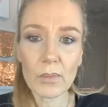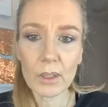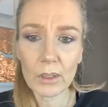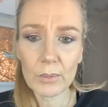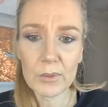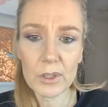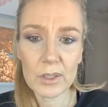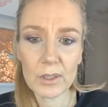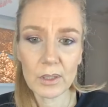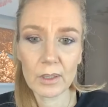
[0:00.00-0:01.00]
Oh, she's
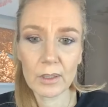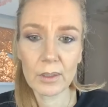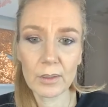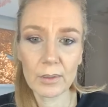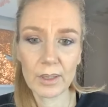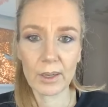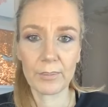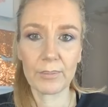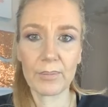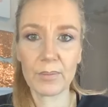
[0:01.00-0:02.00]
there.
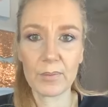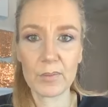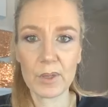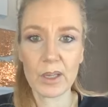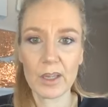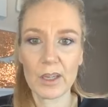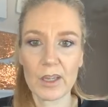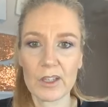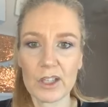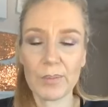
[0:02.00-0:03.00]

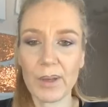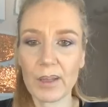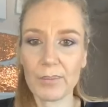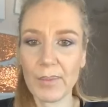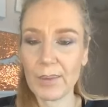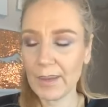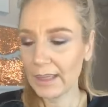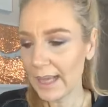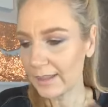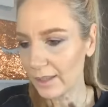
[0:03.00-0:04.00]
She made my
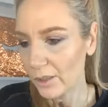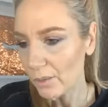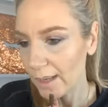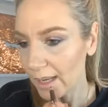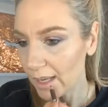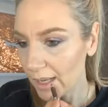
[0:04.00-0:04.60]
lighting go away.